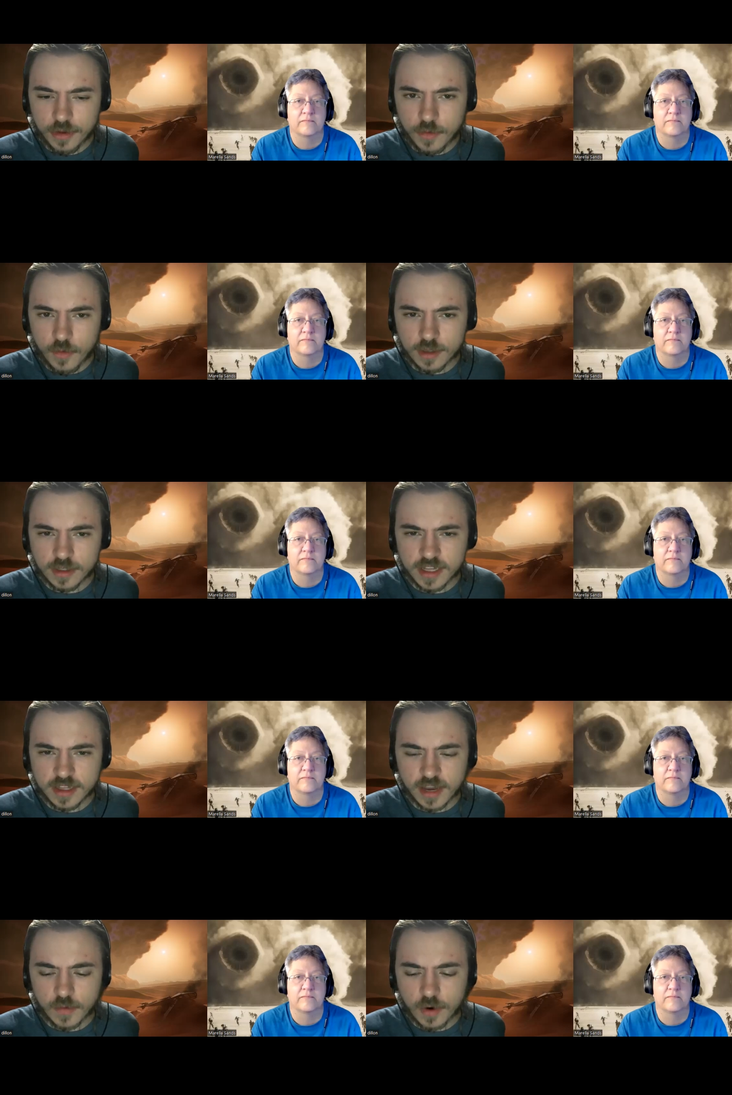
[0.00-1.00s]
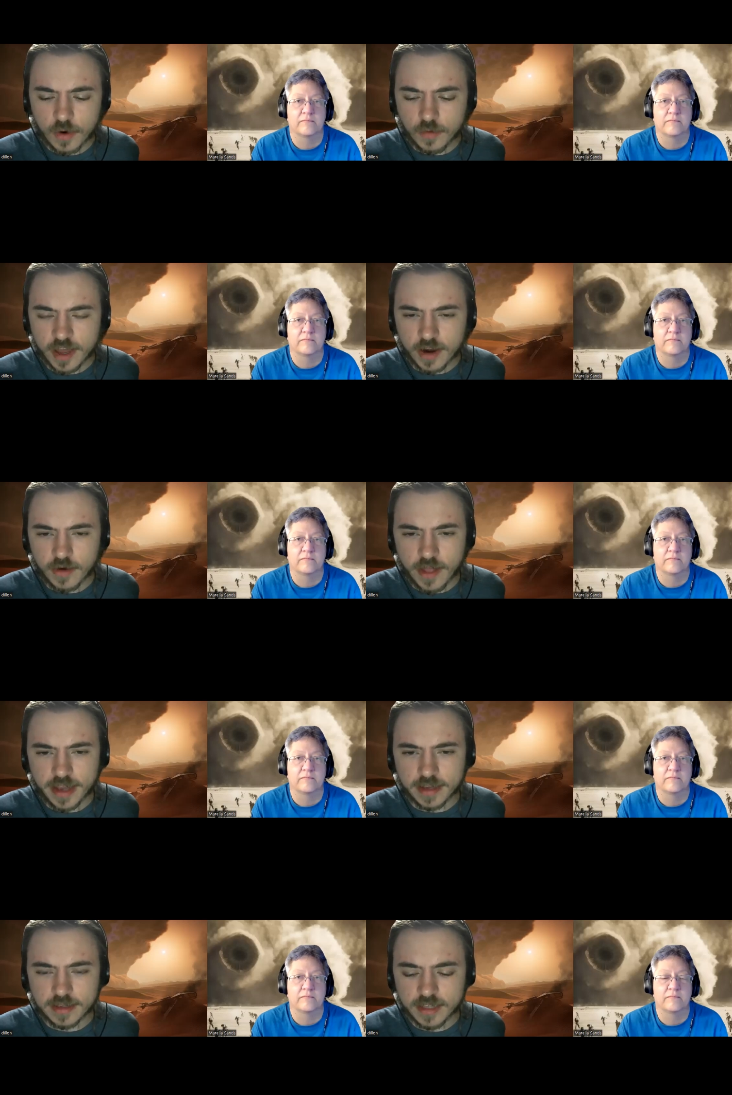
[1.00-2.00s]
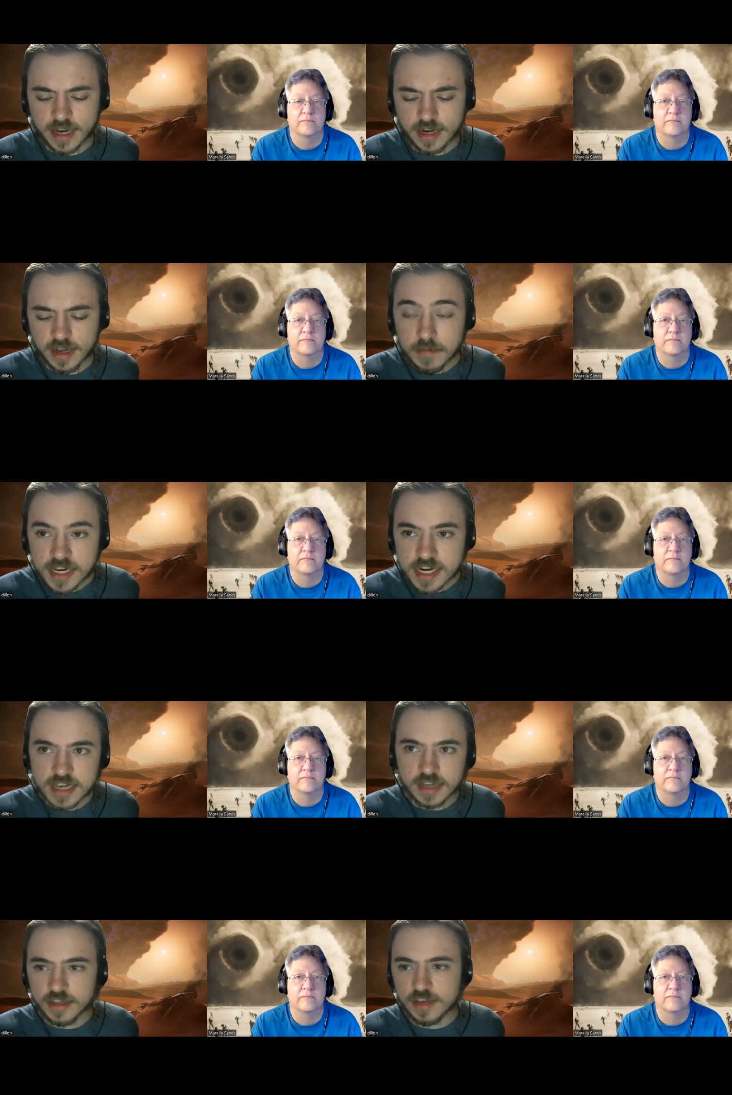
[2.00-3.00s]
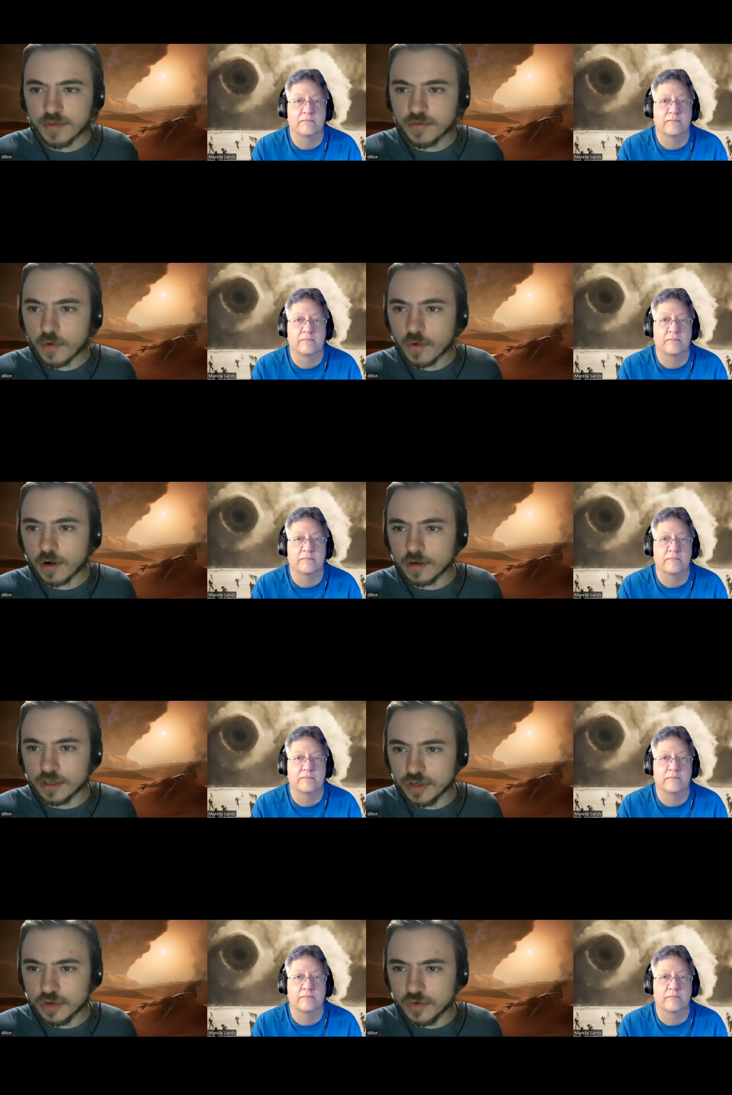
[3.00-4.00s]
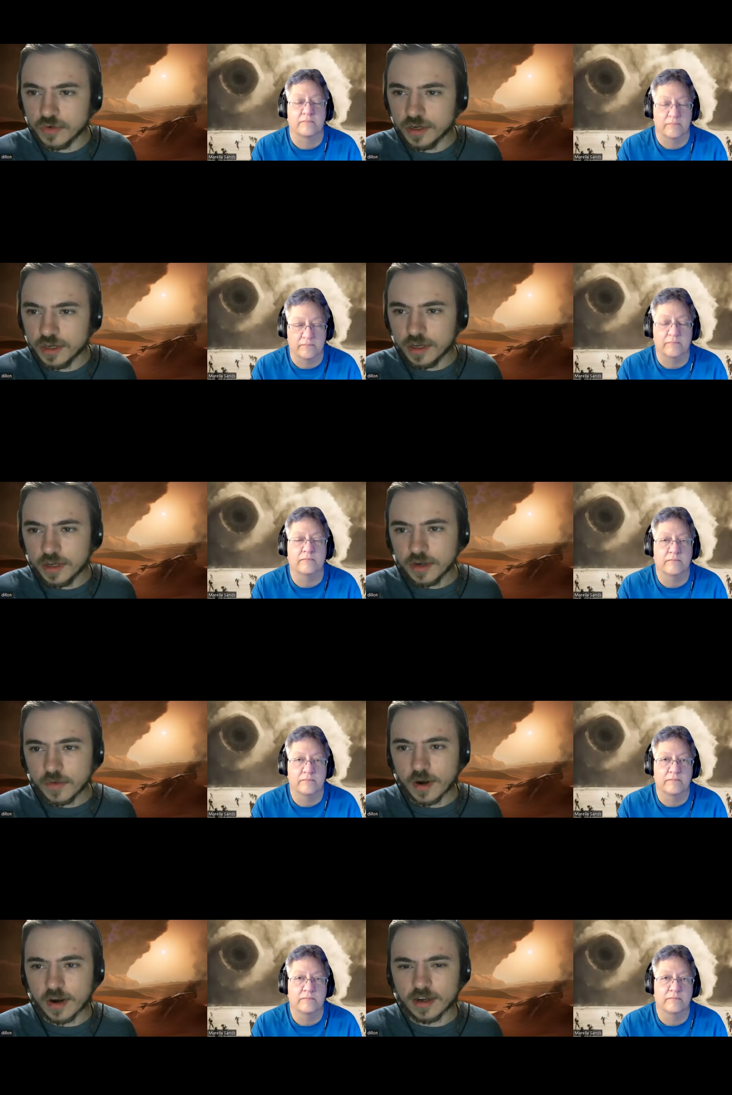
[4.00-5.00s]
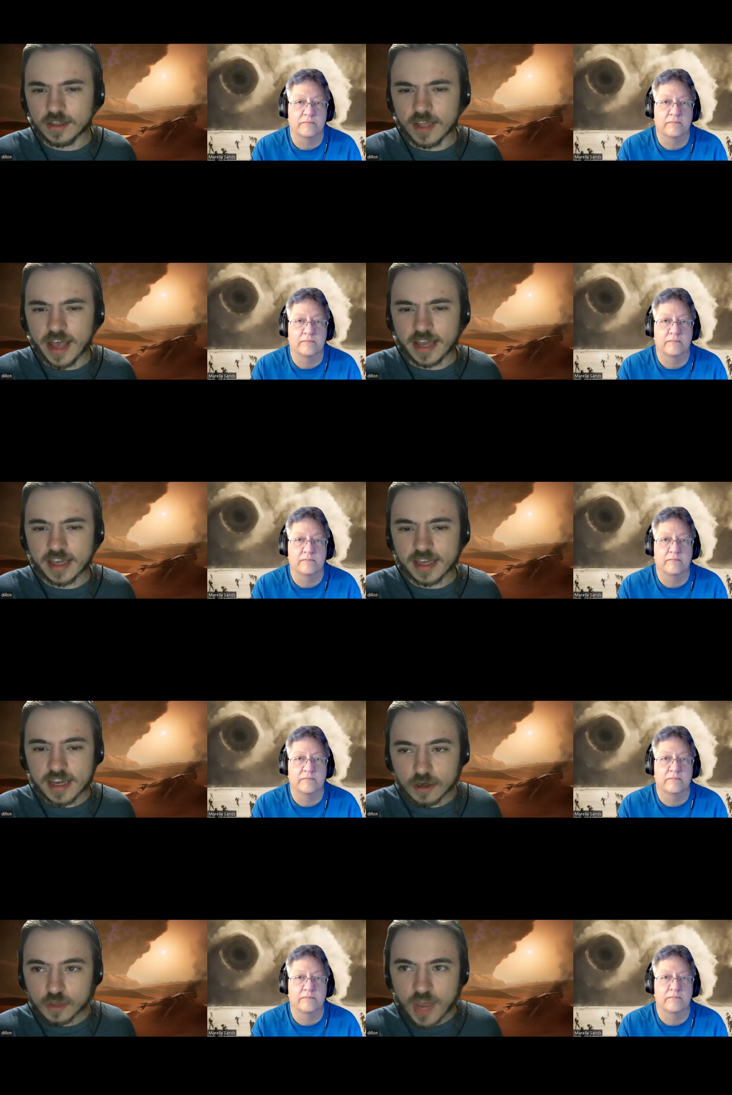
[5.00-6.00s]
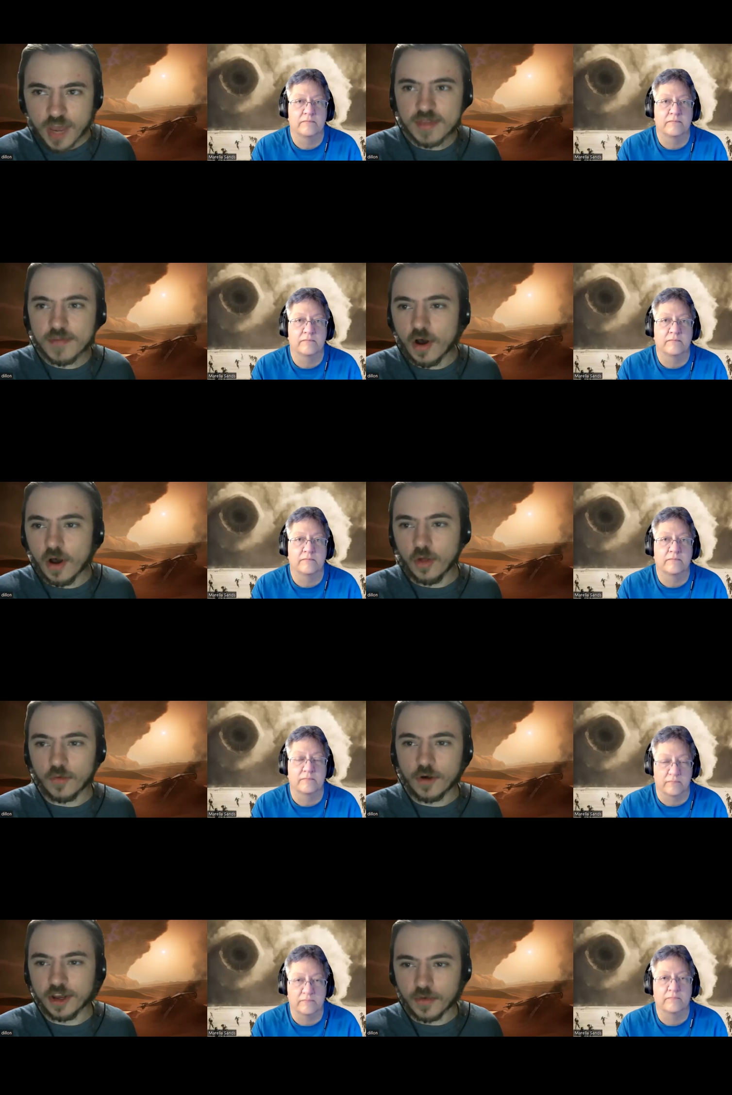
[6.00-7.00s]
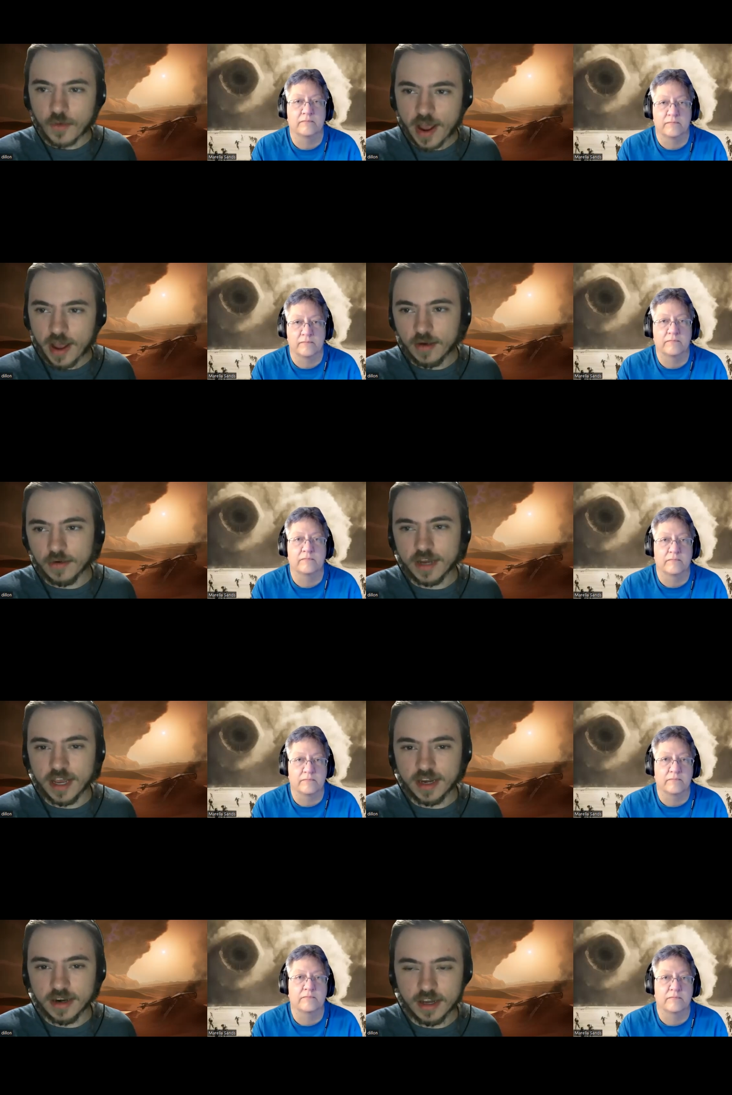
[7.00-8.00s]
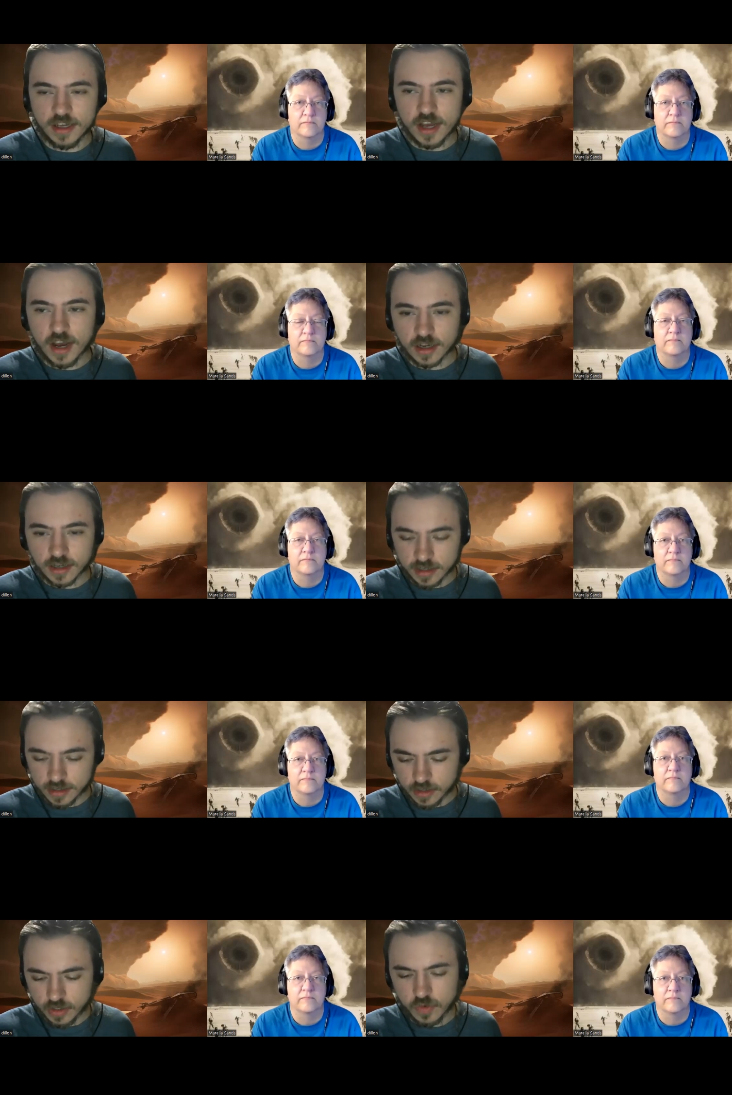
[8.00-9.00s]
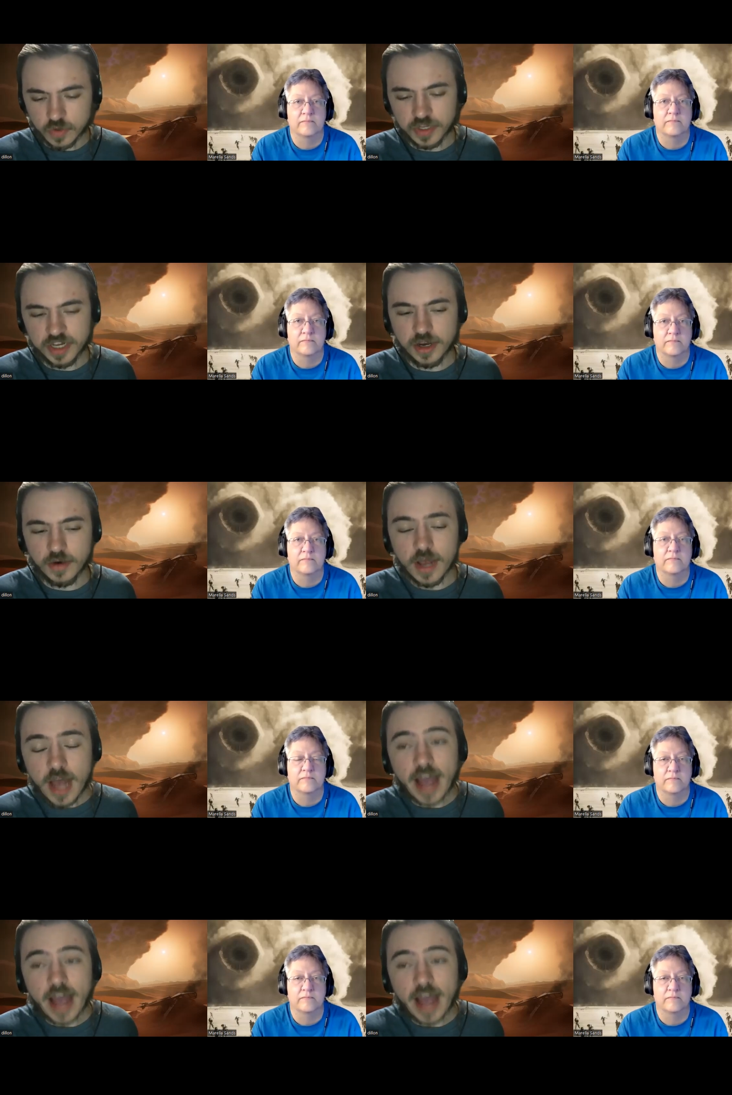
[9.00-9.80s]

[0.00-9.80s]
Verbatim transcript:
Speaker 1: the ones that they wrote that are like set immediately before Dune, mm-hmm. where it's like here's baby Paul running around and a young Duke Leto.